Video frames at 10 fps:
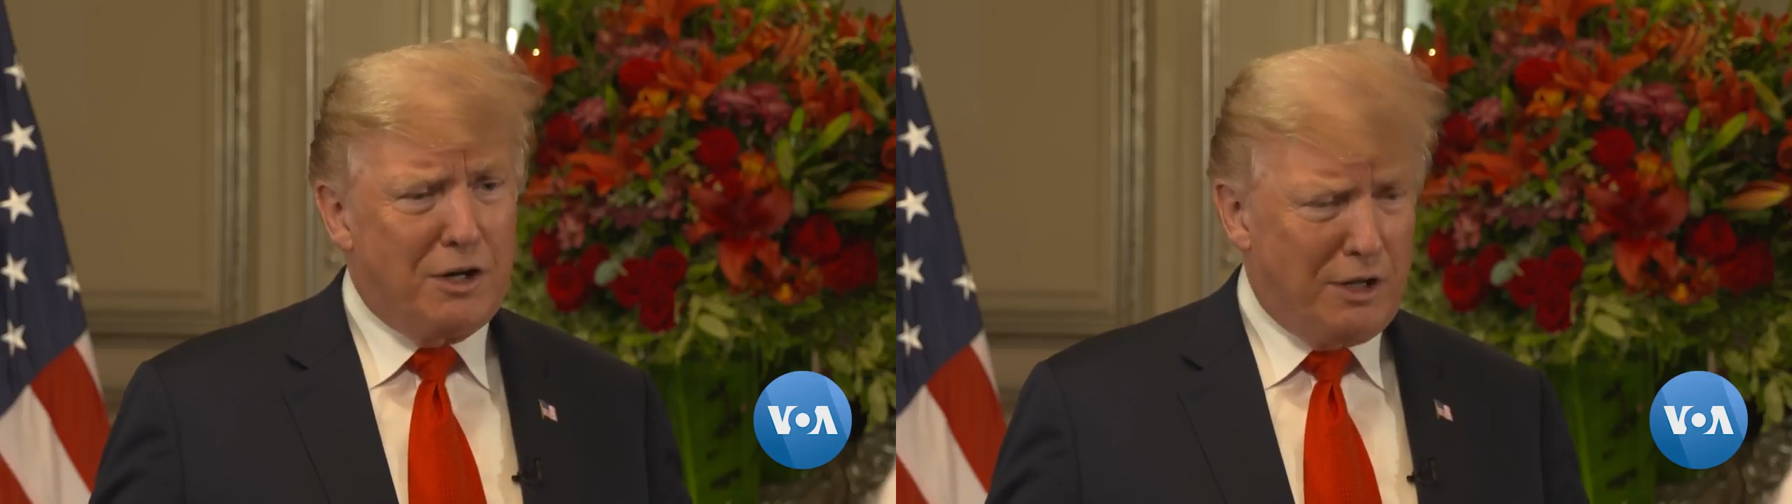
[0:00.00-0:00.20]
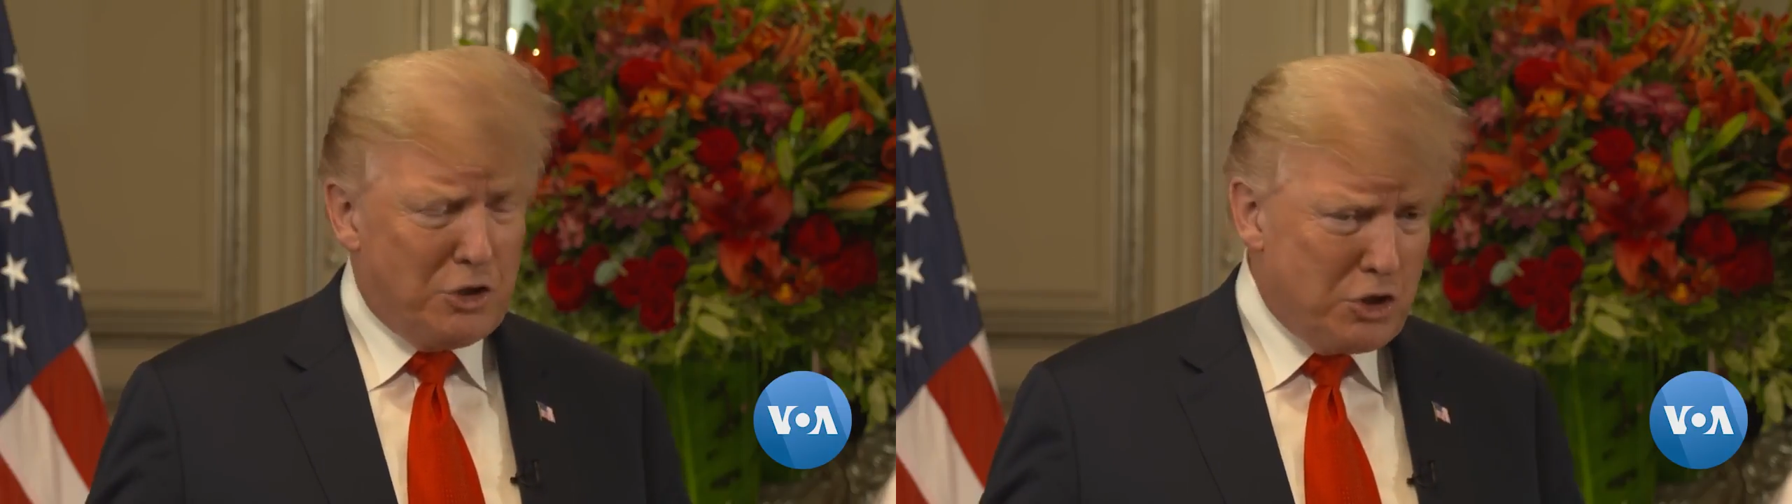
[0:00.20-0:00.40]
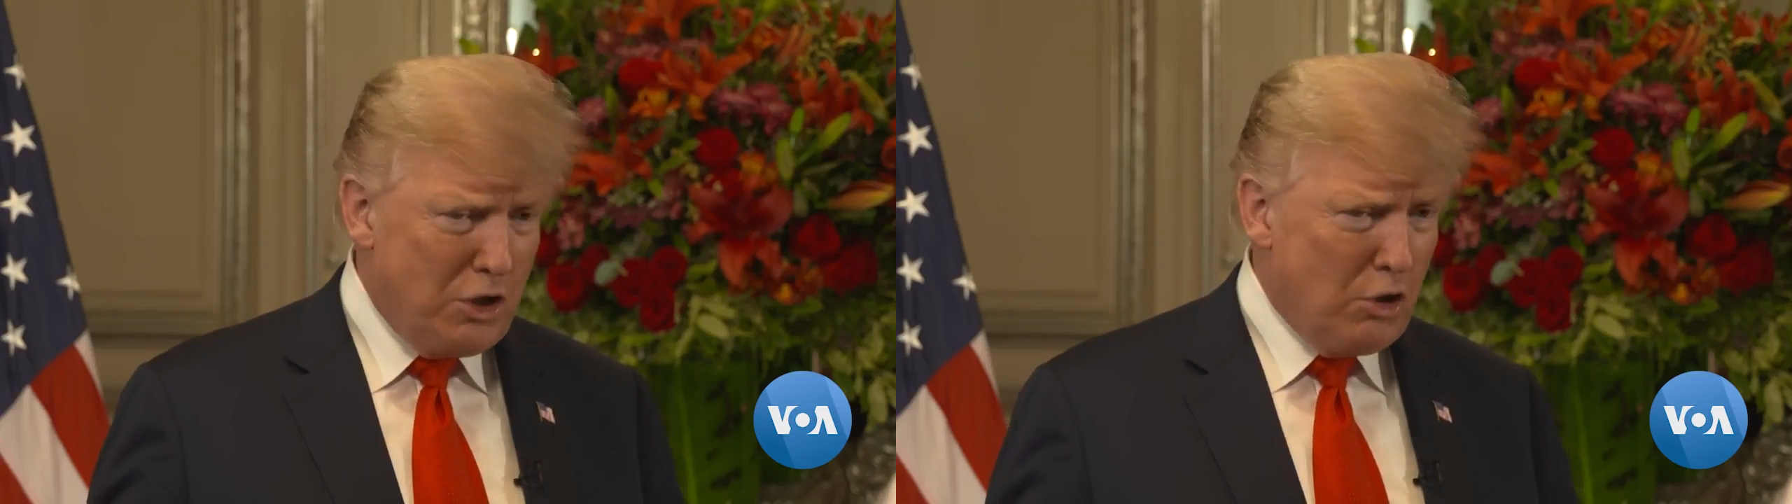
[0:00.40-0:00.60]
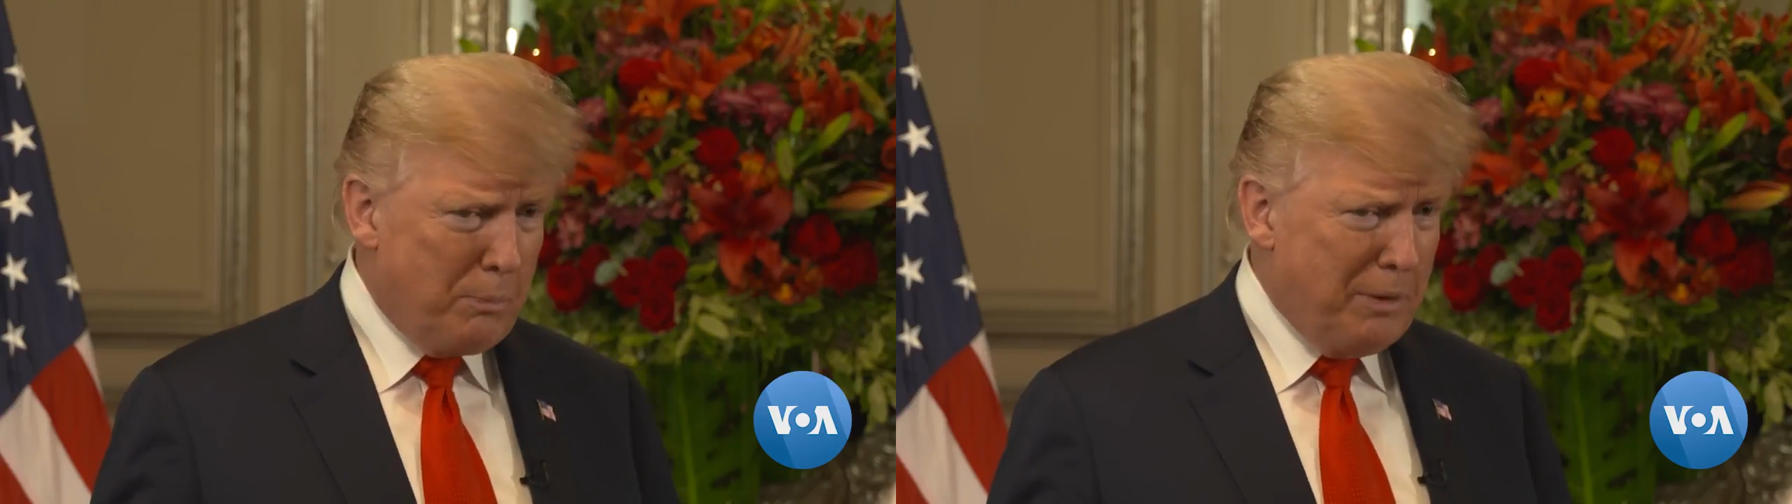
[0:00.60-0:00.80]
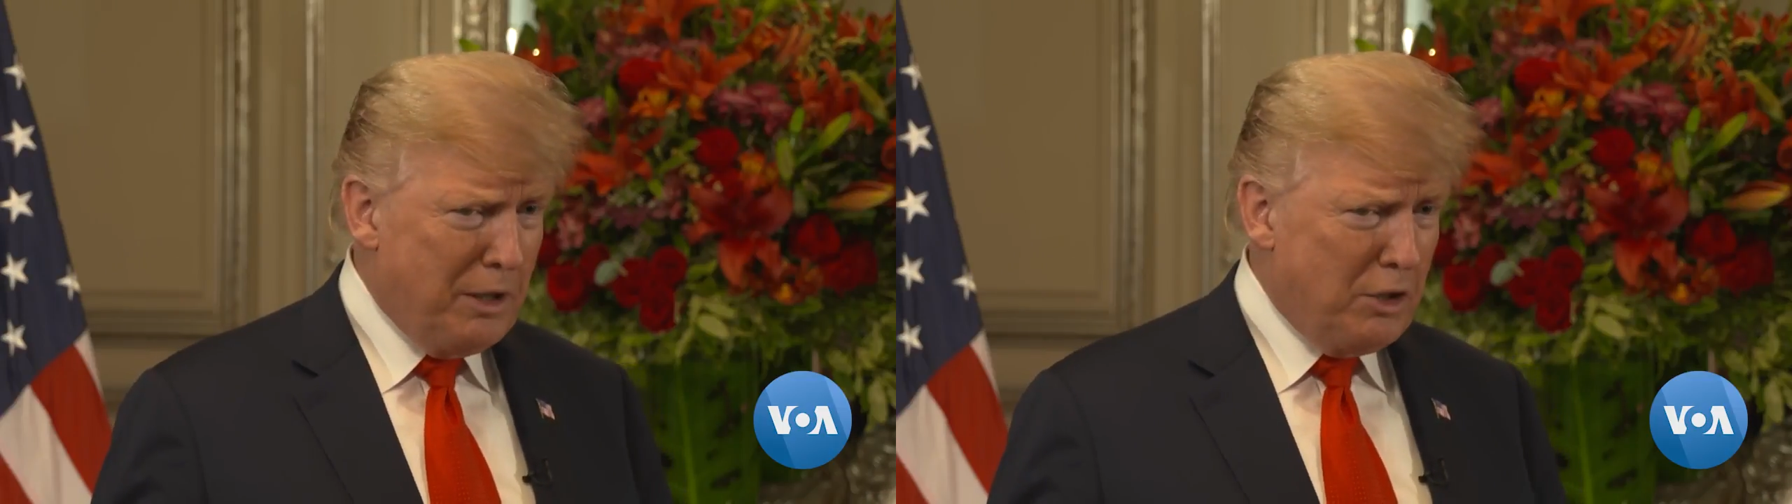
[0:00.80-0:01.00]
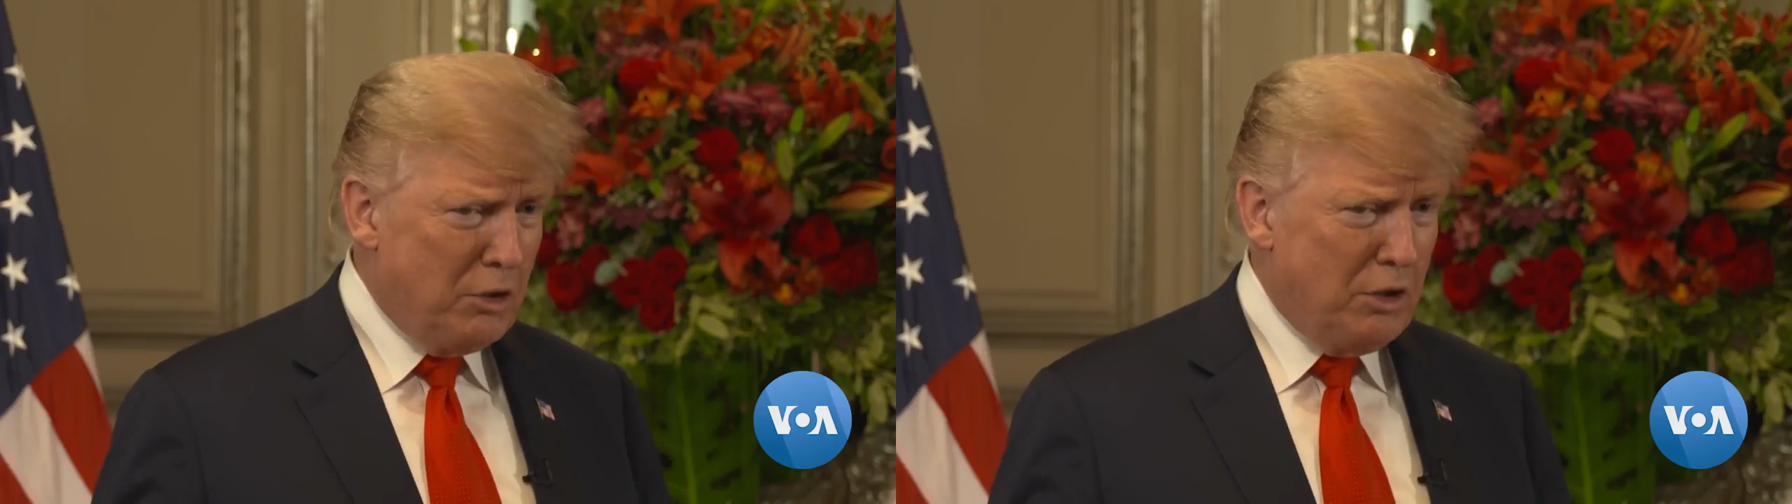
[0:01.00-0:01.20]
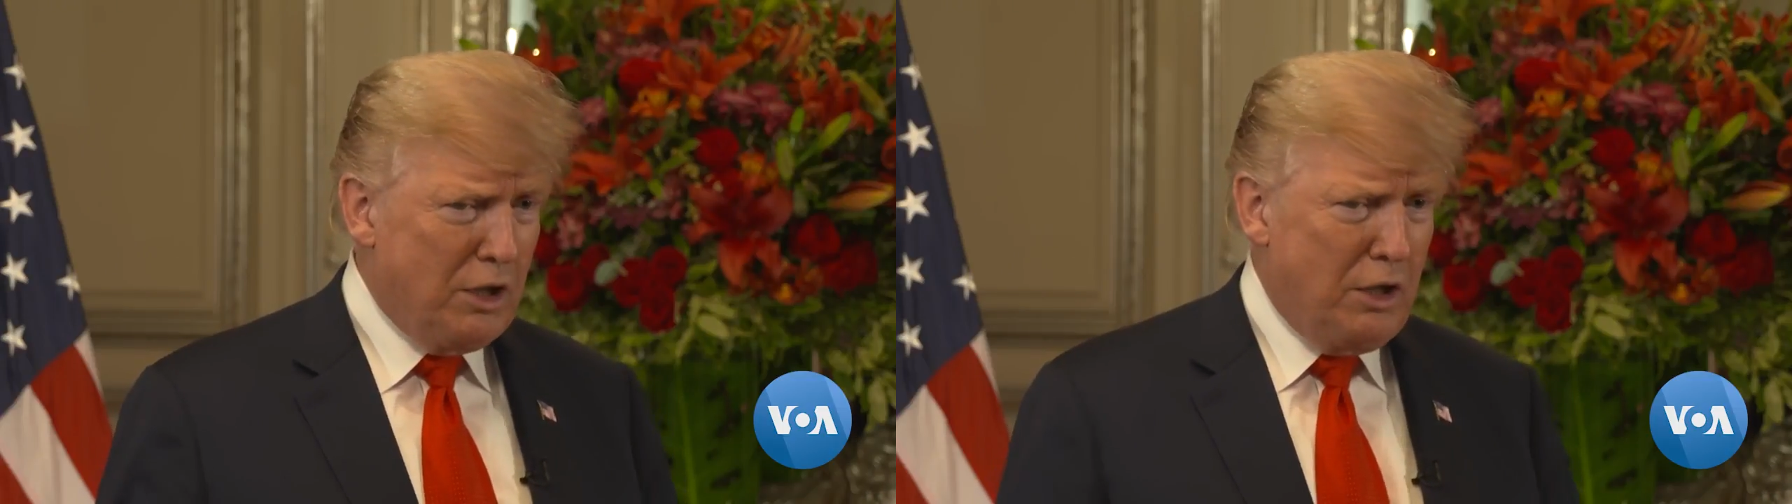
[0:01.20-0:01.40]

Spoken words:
That's the European Union.